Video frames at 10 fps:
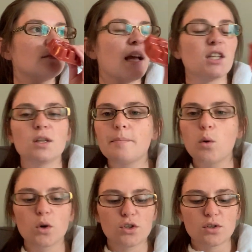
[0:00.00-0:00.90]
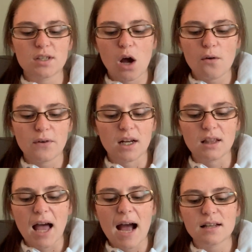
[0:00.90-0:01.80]
and you poured yourself a
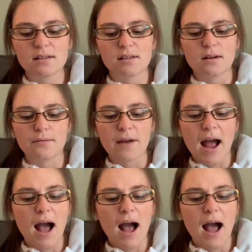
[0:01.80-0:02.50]
glass of